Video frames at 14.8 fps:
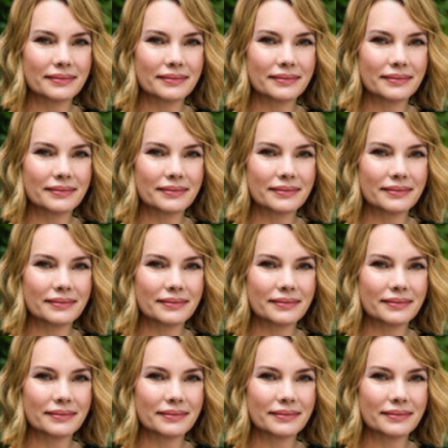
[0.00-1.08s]

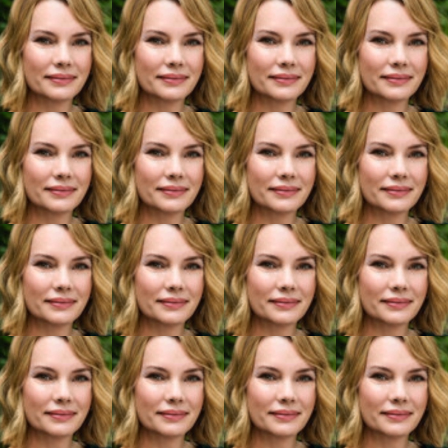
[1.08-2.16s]

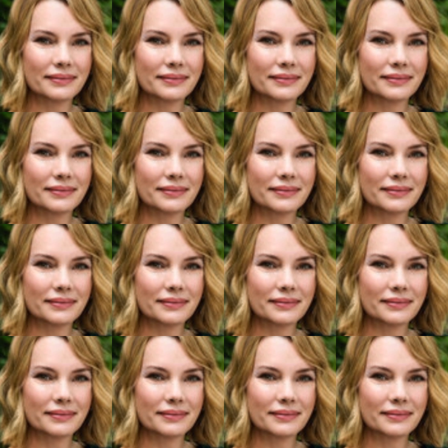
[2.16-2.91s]
(no lip movement)